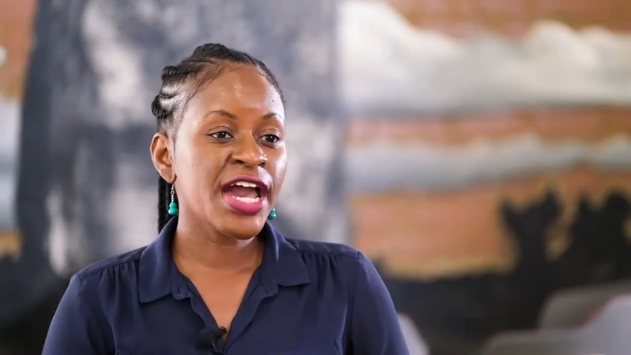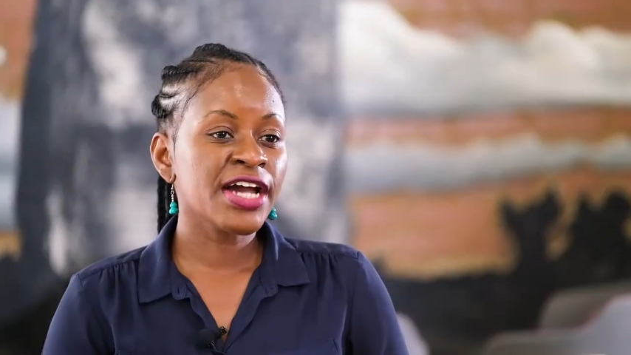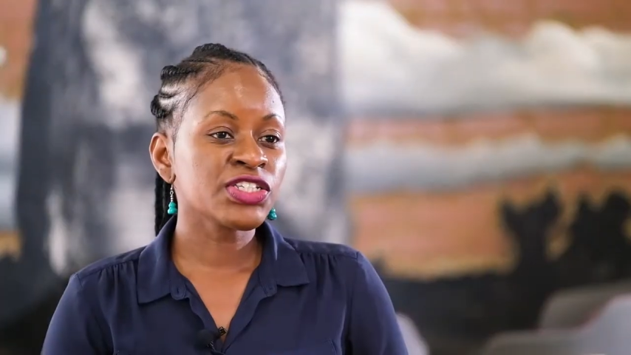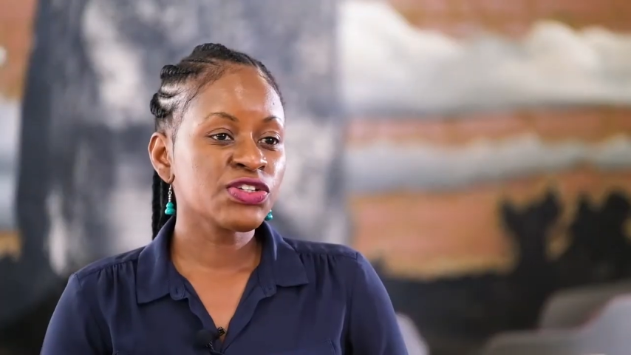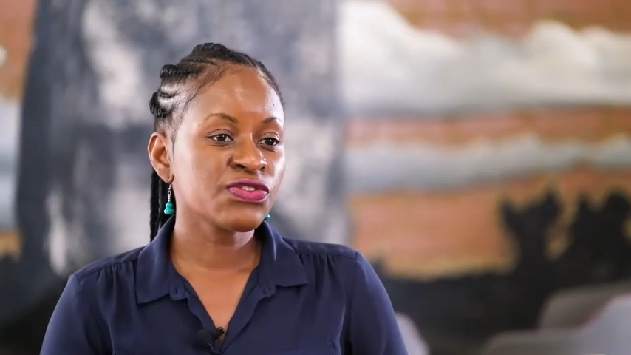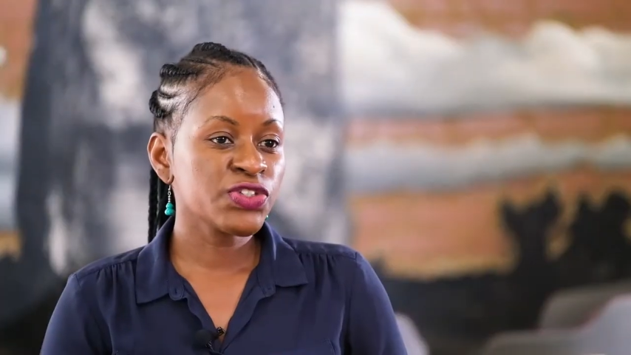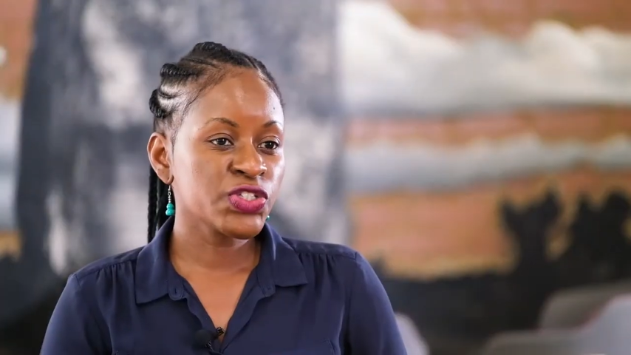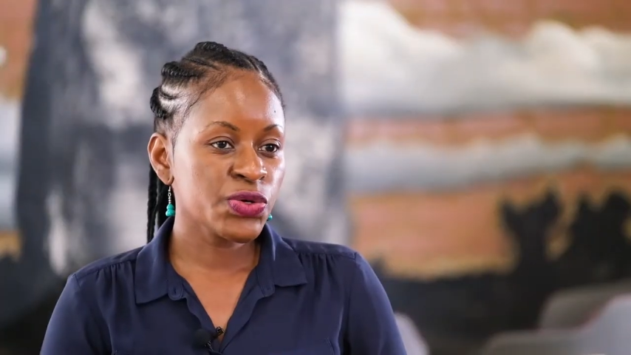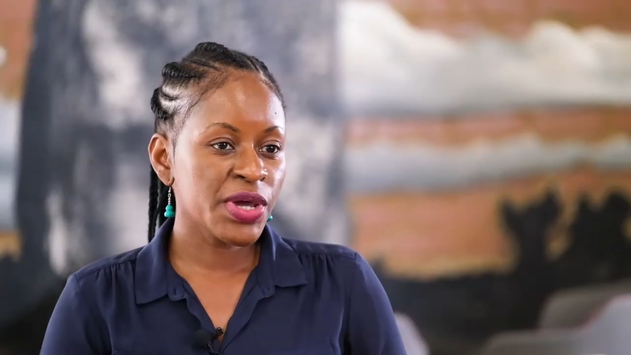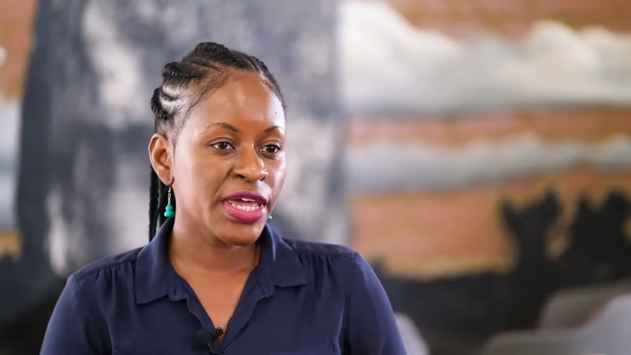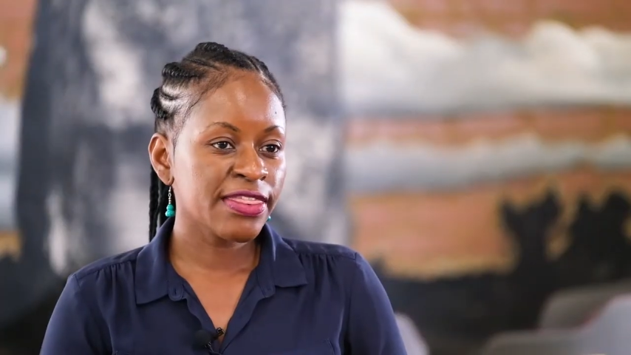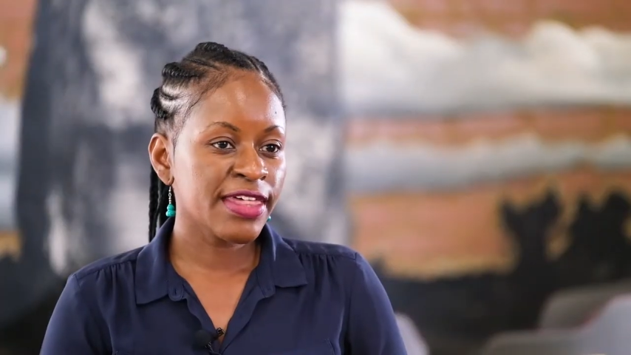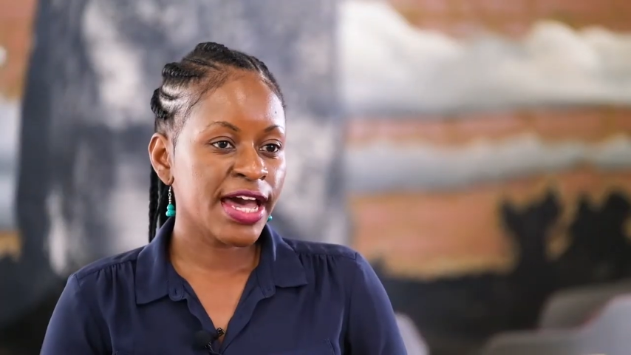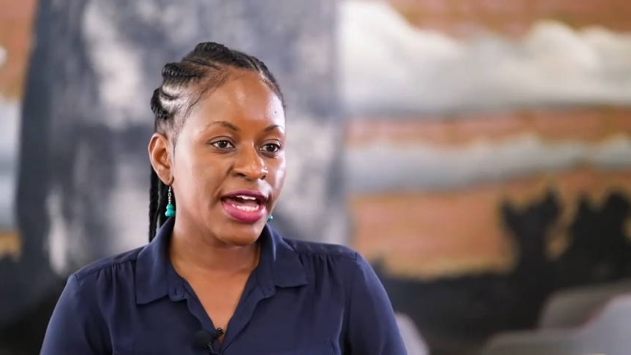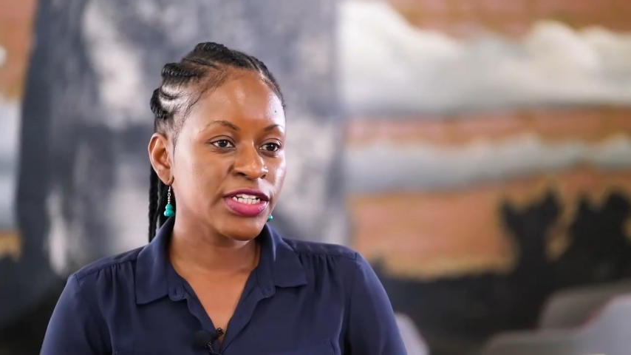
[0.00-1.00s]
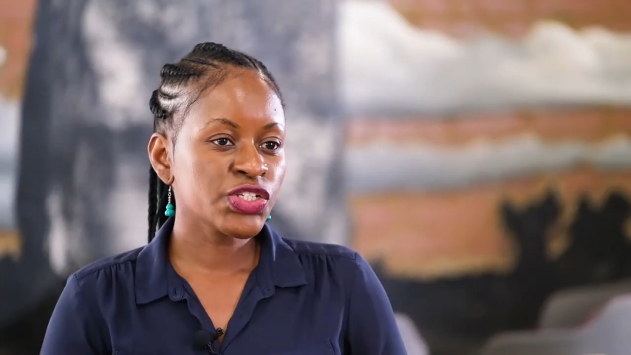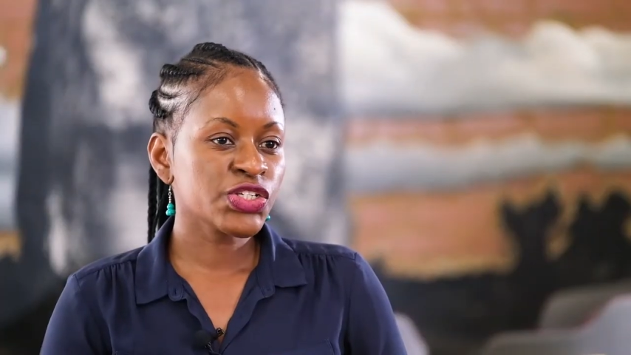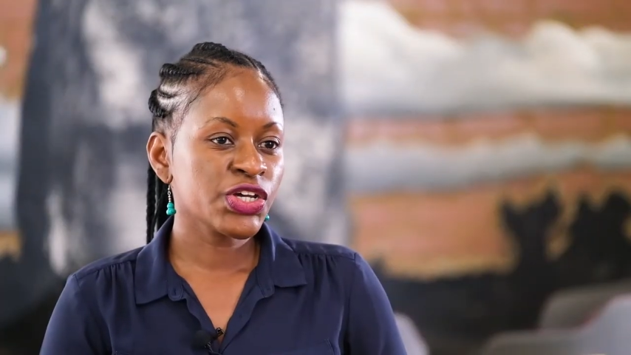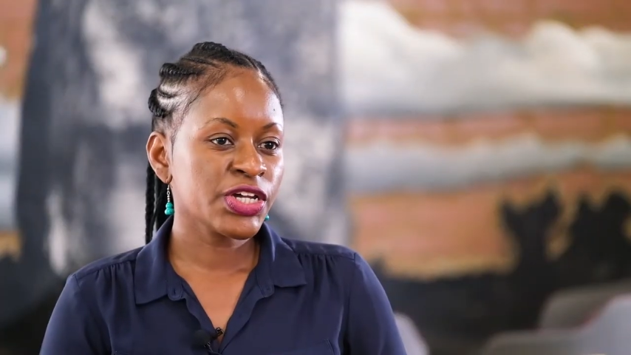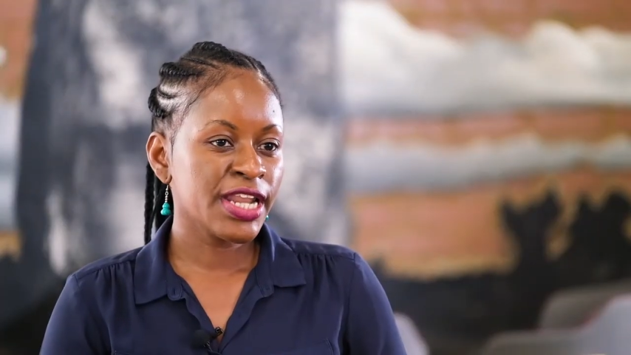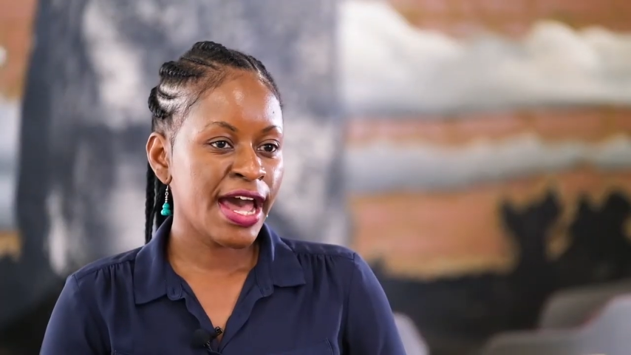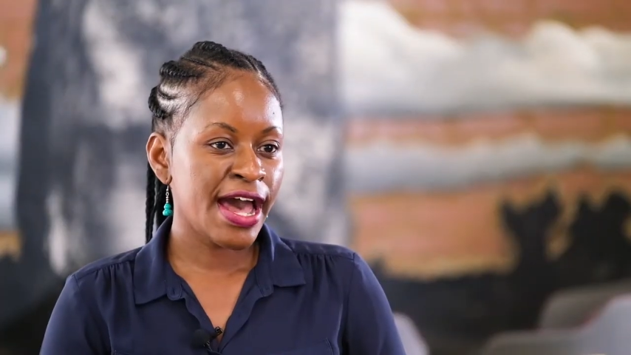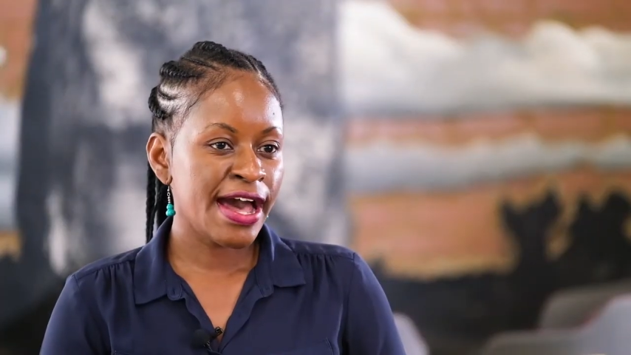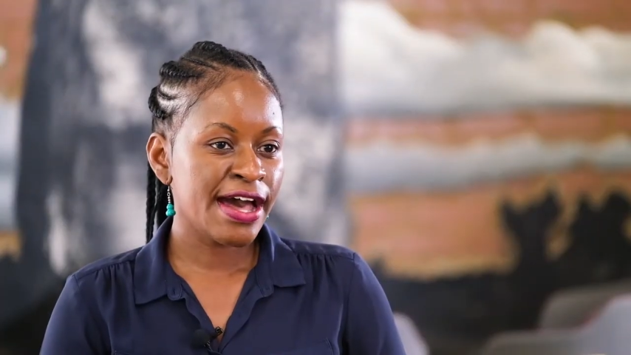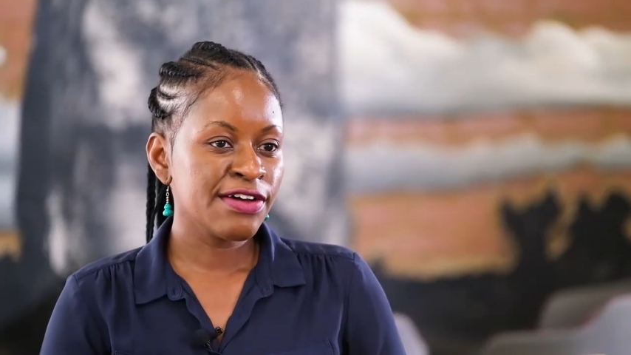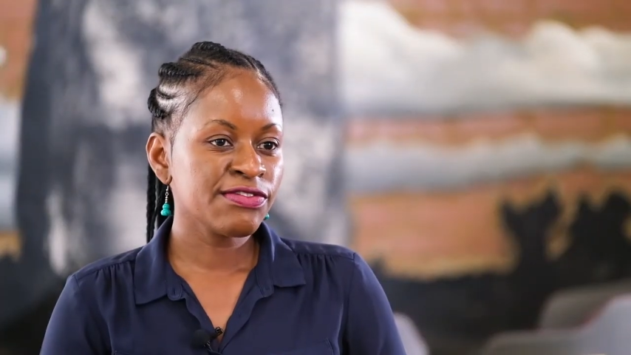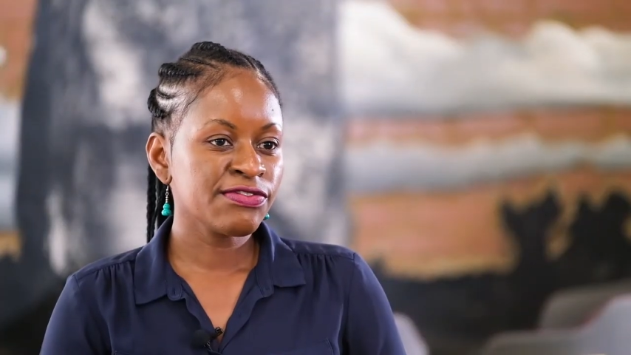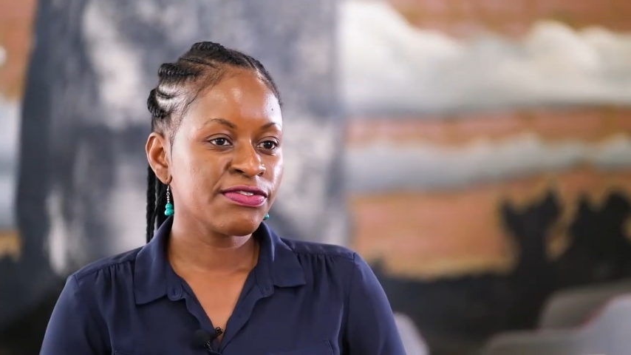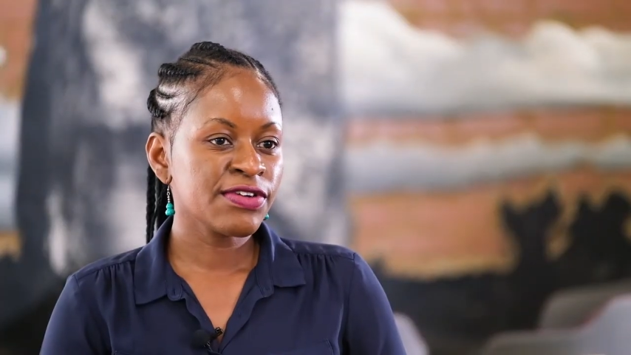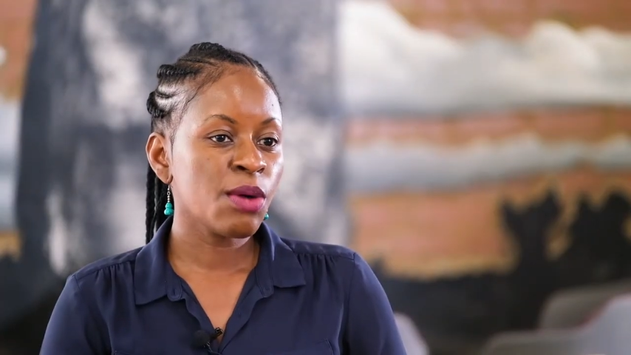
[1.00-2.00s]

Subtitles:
act of doing that could have